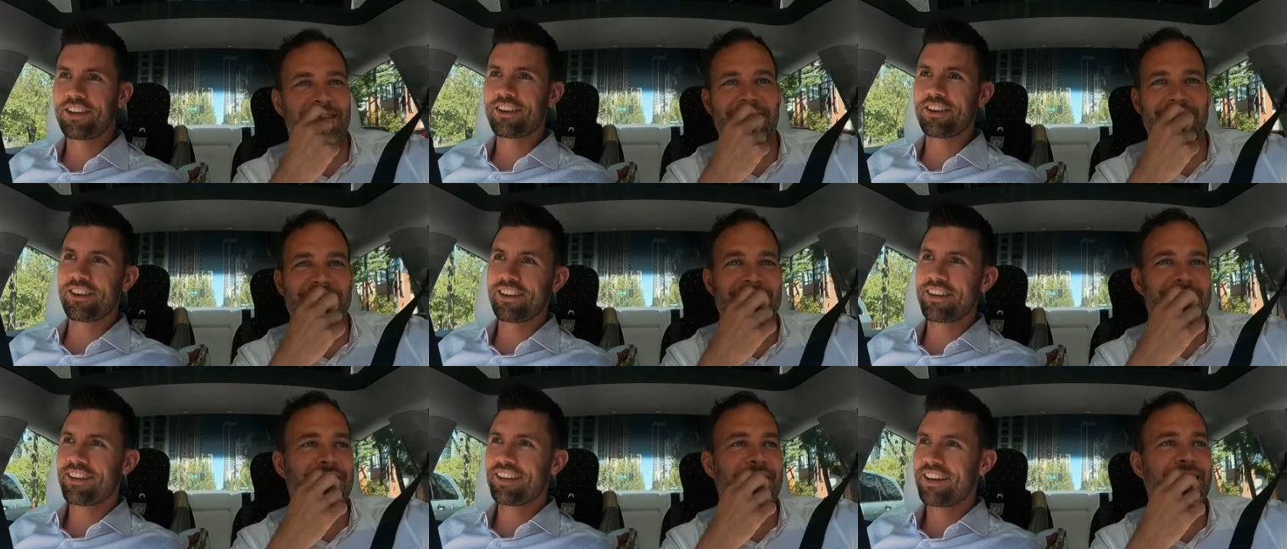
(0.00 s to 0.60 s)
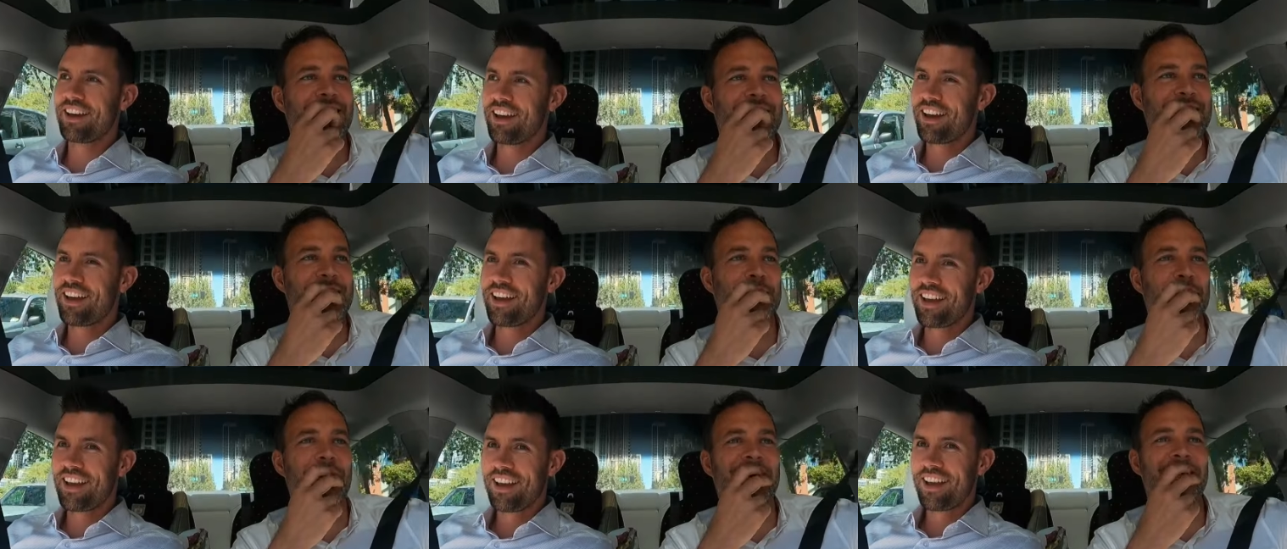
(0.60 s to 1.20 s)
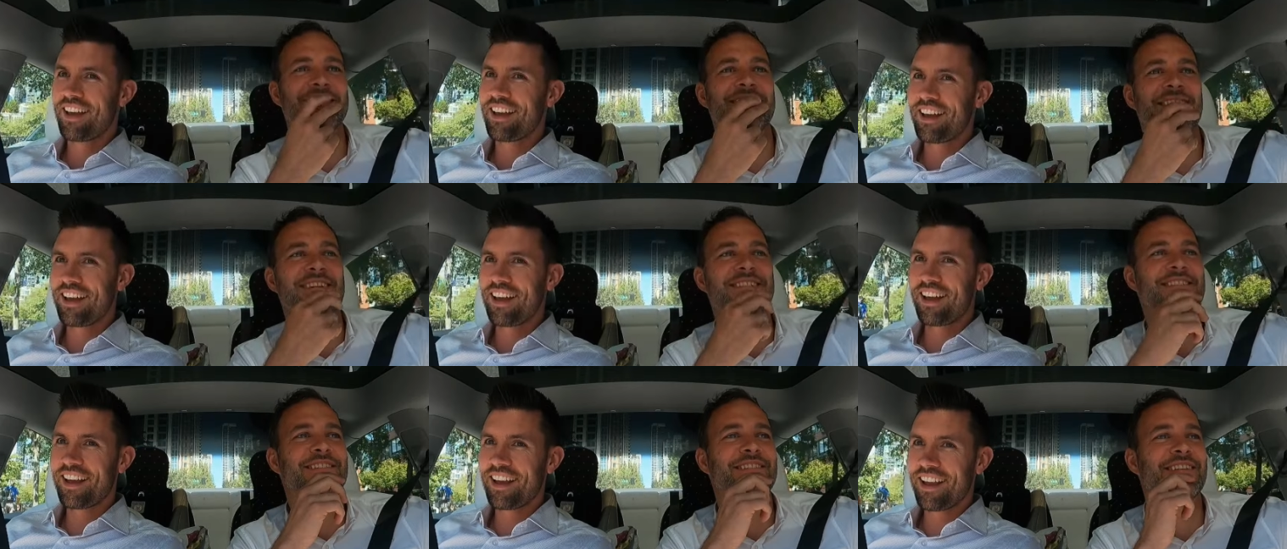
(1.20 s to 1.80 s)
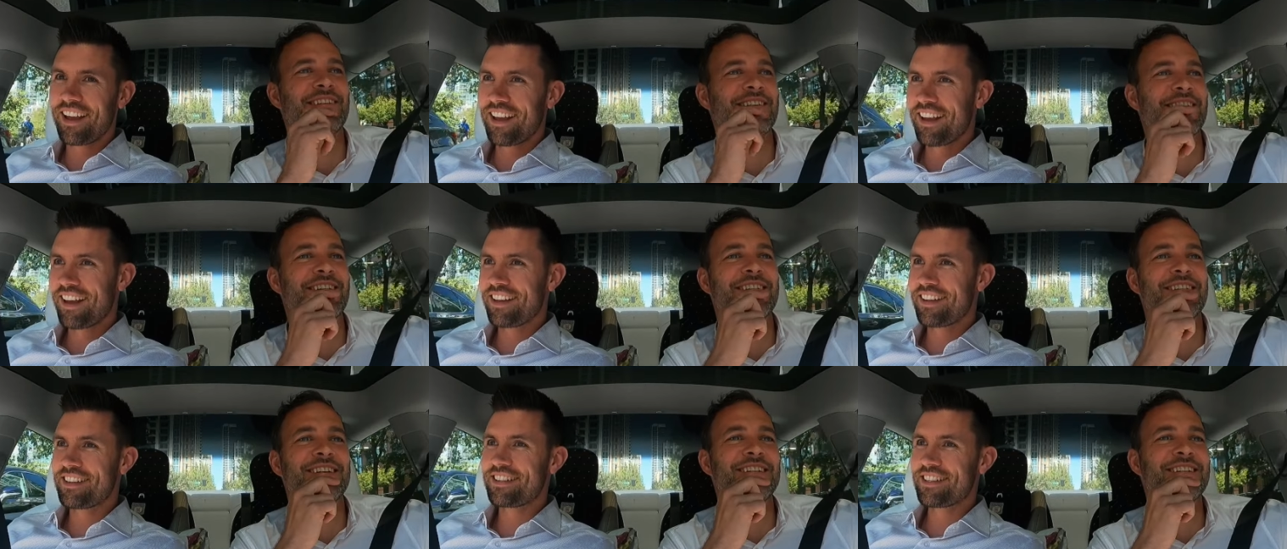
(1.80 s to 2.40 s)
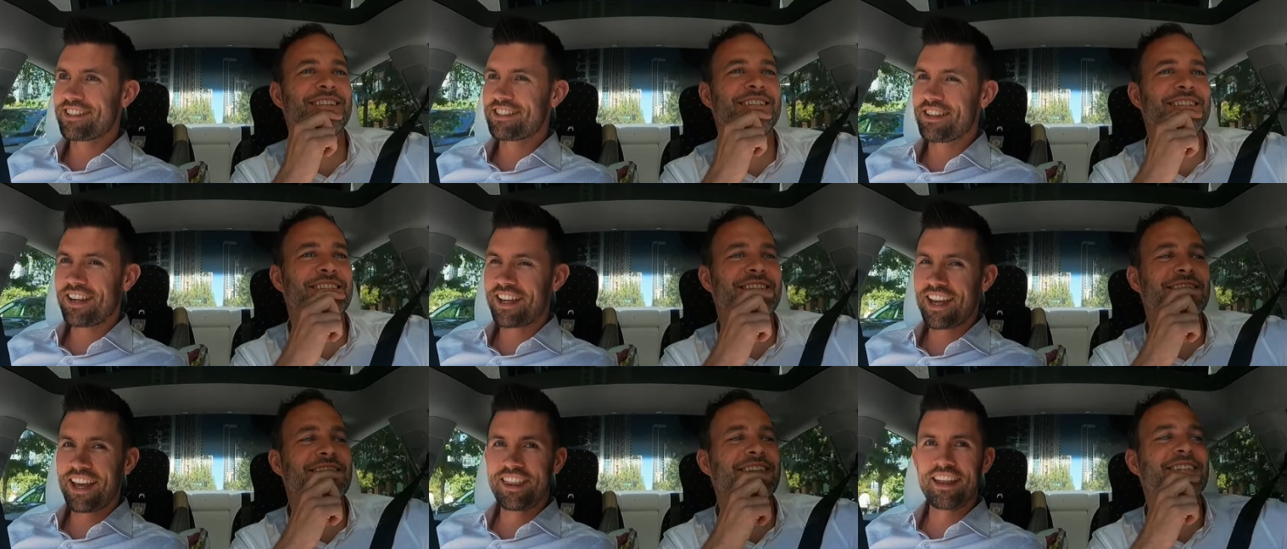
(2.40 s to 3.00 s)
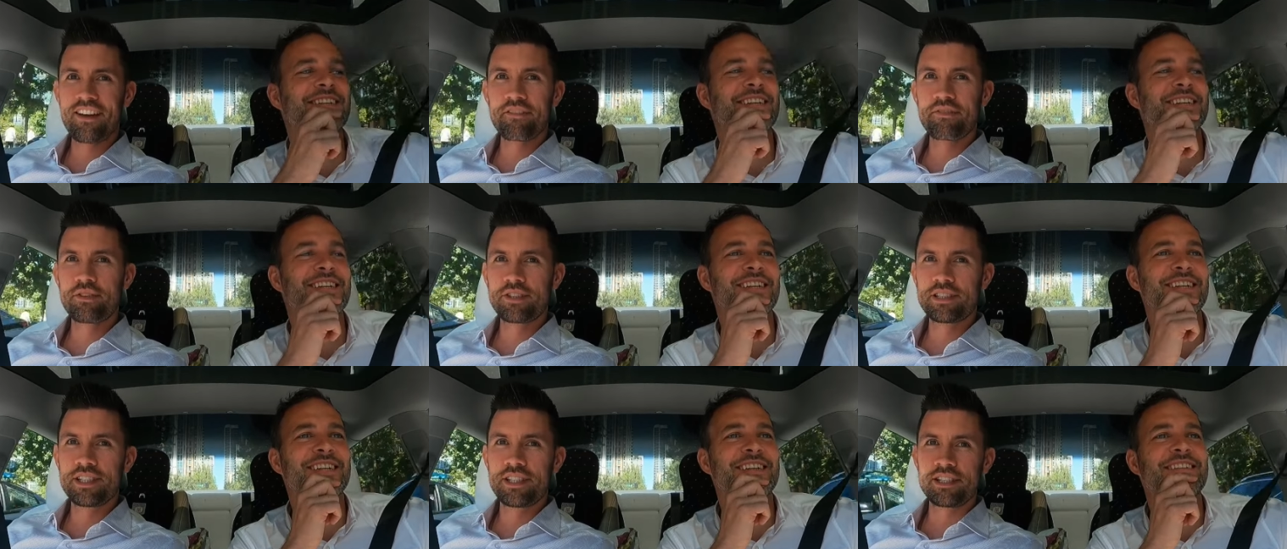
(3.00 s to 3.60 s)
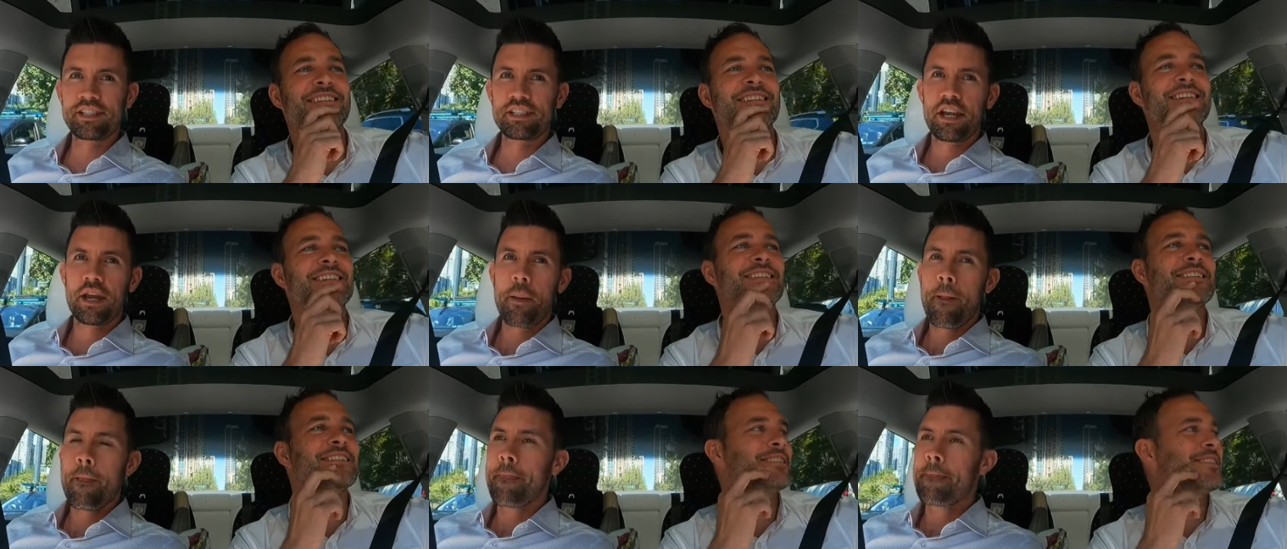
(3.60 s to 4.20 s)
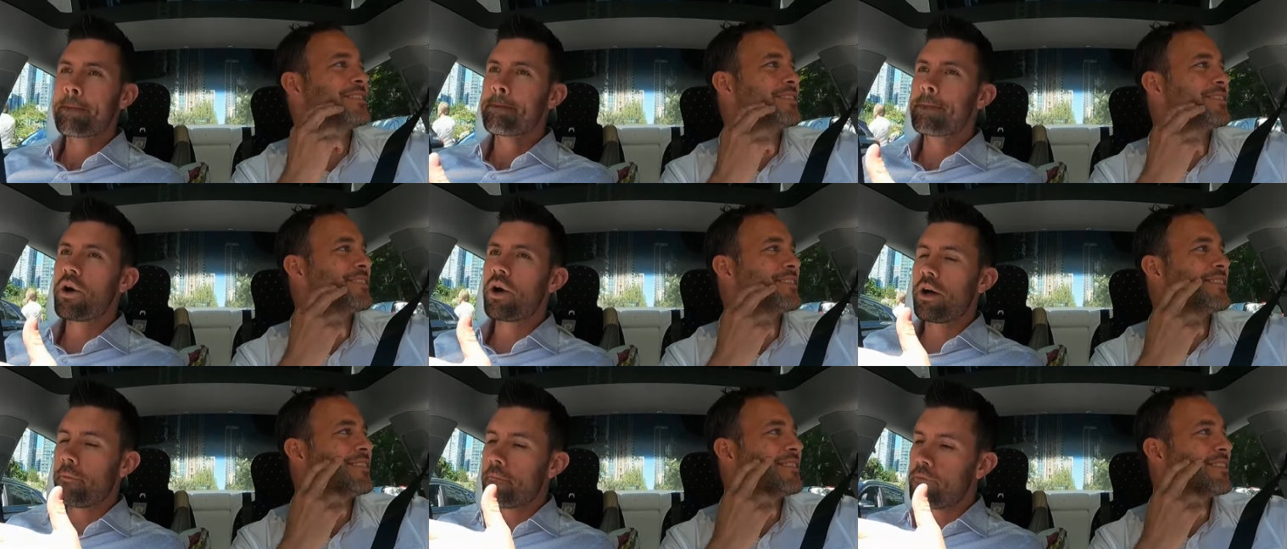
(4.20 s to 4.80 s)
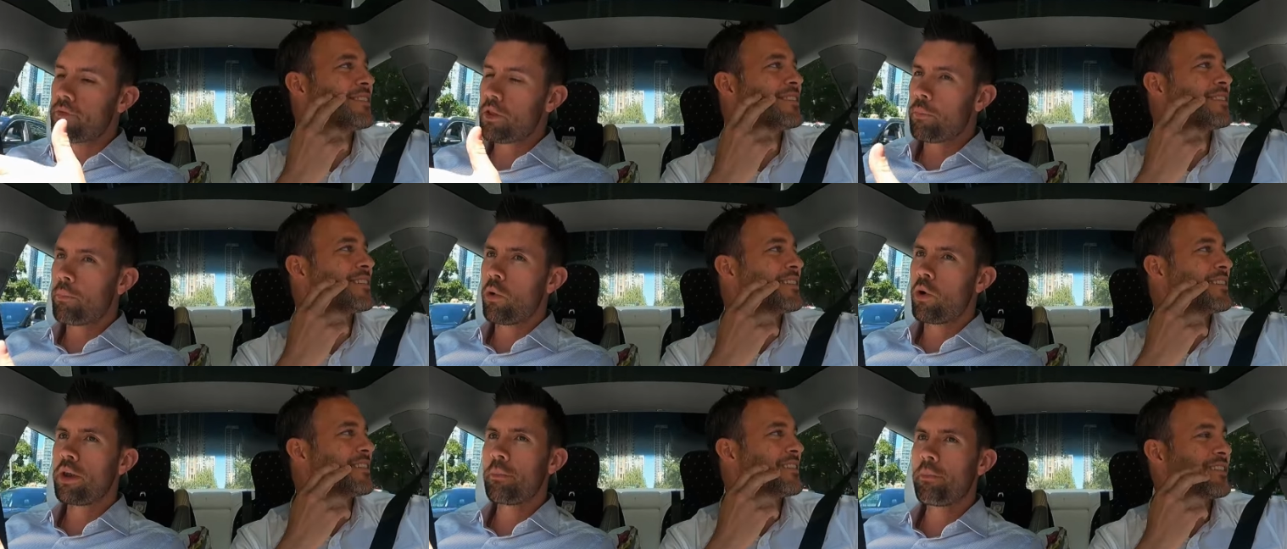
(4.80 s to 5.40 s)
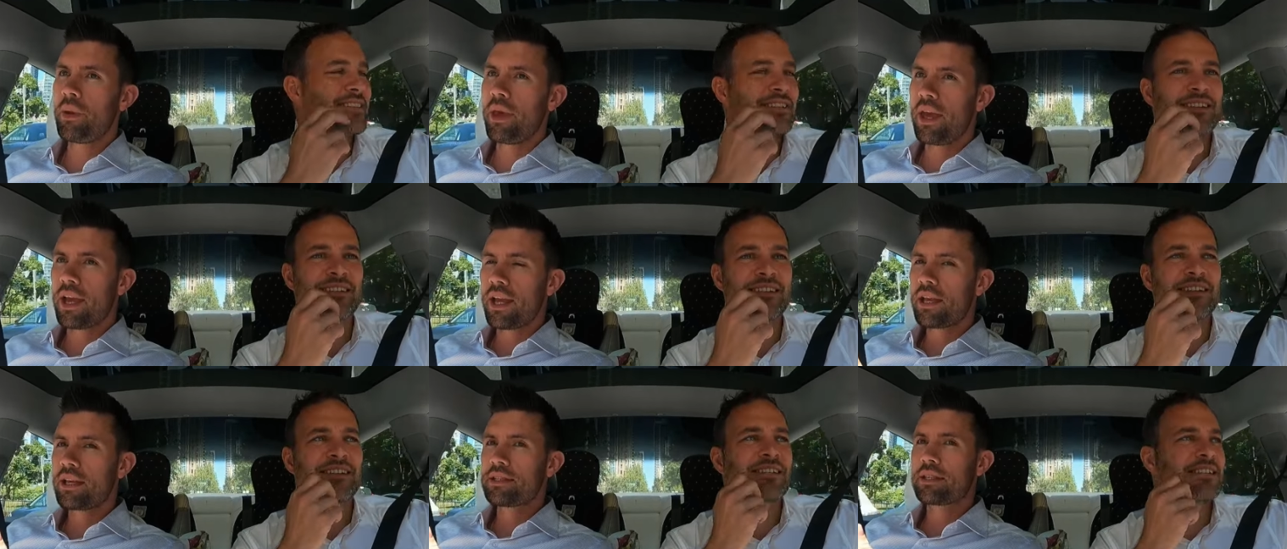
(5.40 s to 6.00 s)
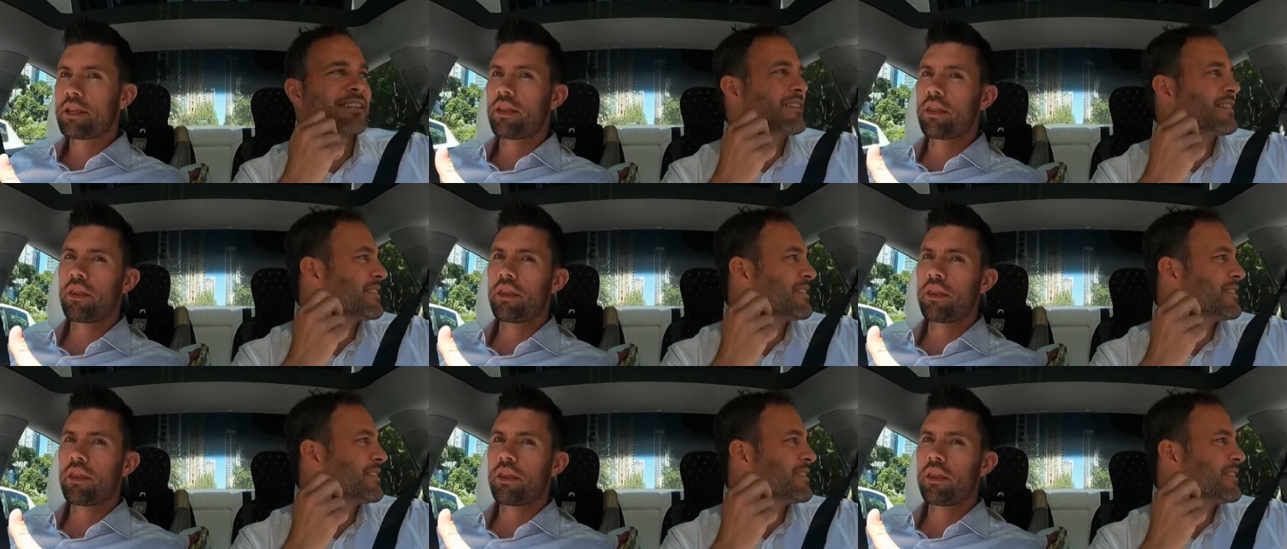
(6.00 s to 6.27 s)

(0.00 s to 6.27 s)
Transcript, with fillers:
Speaker 1: trying to stage the best case scenario that's just all. trying to get that footage but the point being is